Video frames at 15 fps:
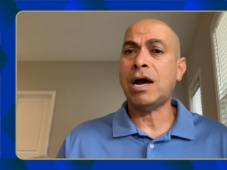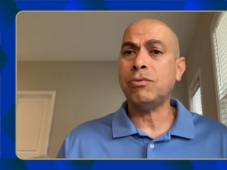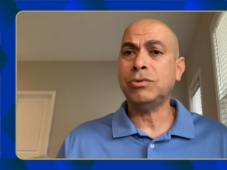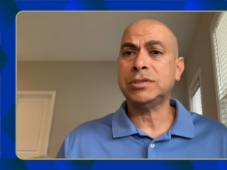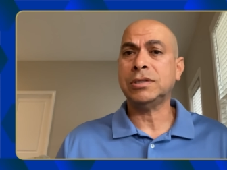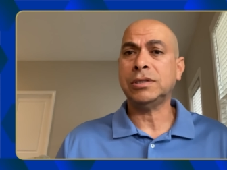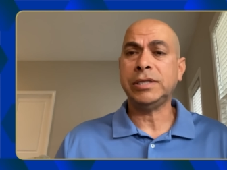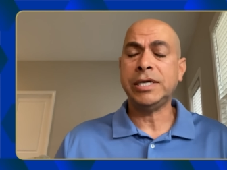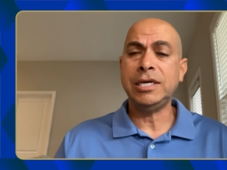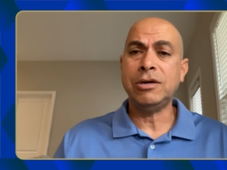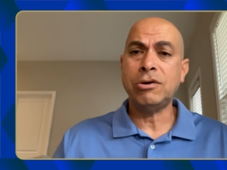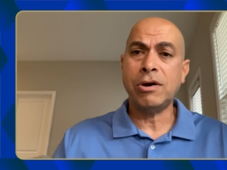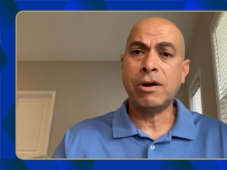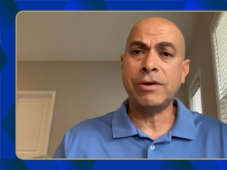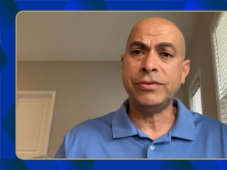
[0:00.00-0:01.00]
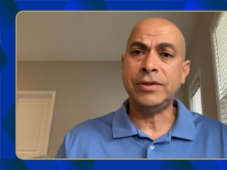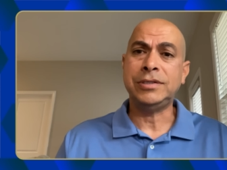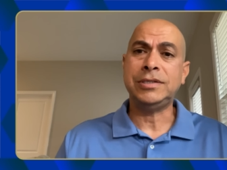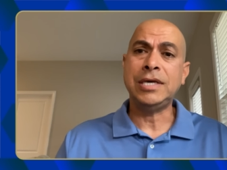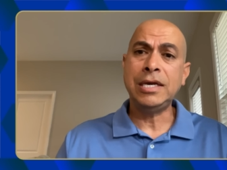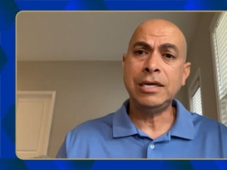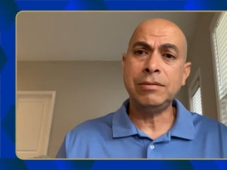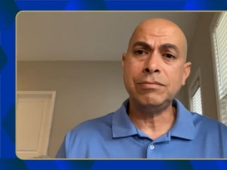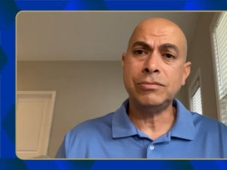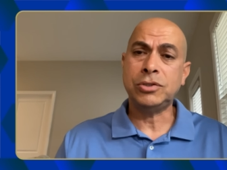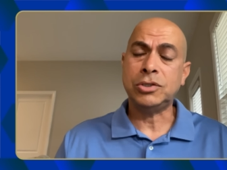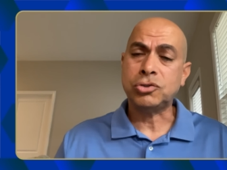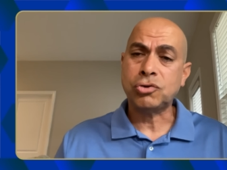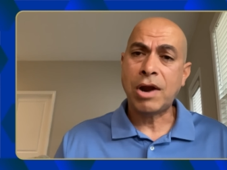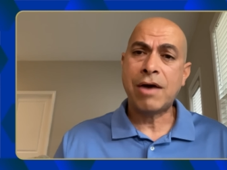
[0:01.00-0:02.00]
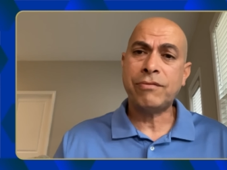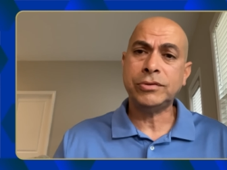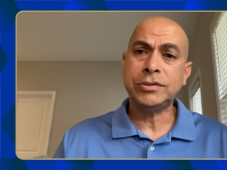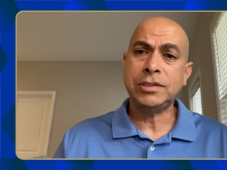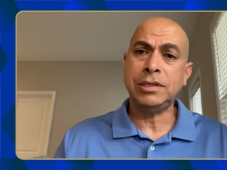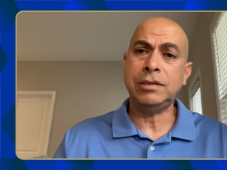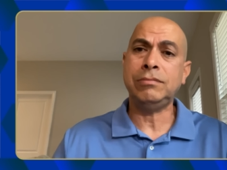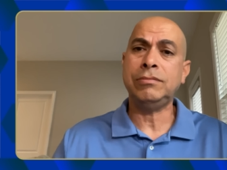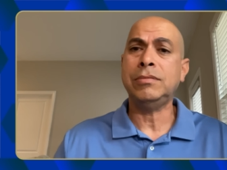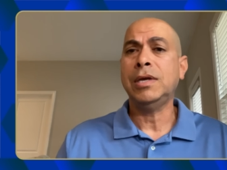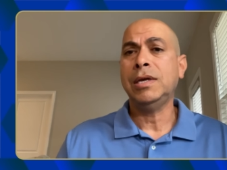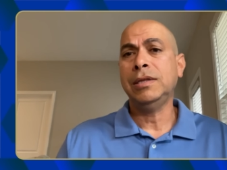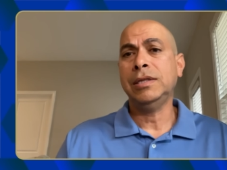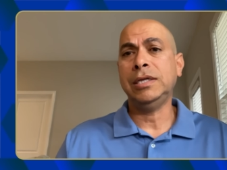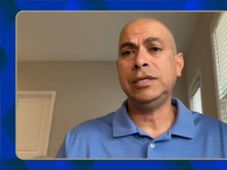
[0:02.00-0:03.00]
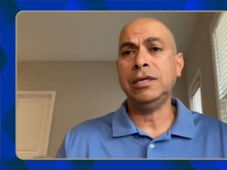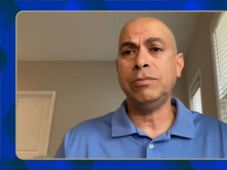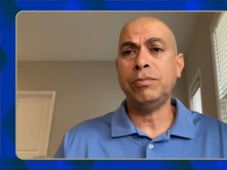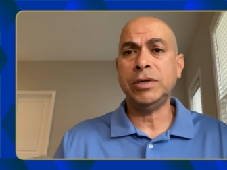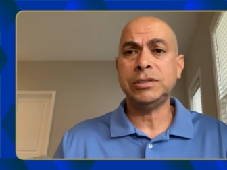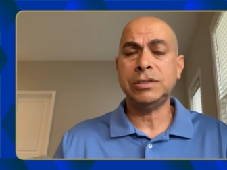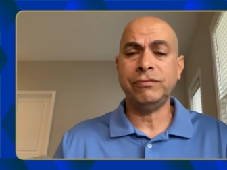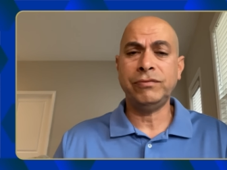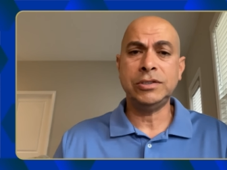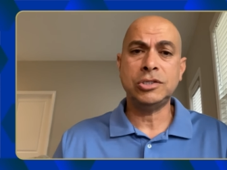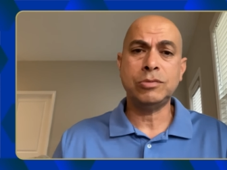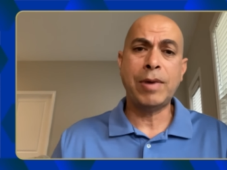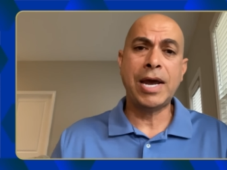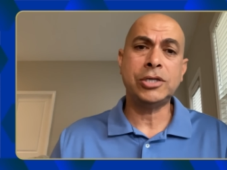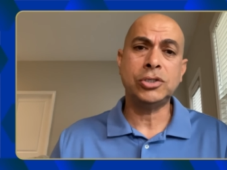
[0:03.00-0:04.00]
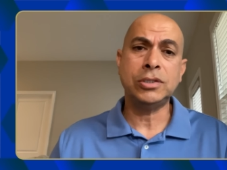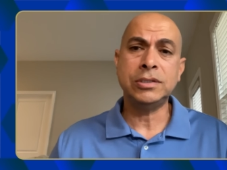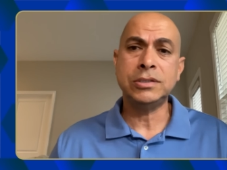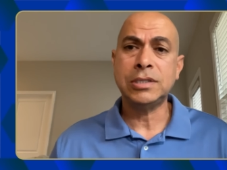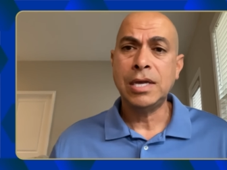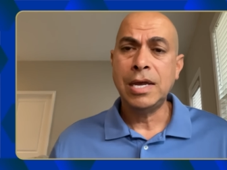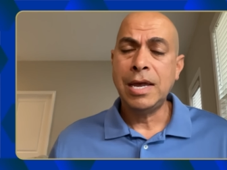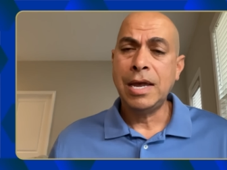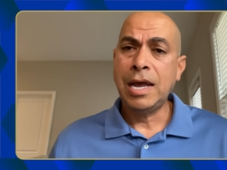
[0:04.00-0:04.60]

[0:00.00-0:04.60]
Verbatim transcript: I was the leader on the team, the travel team that did a bunch of inspections.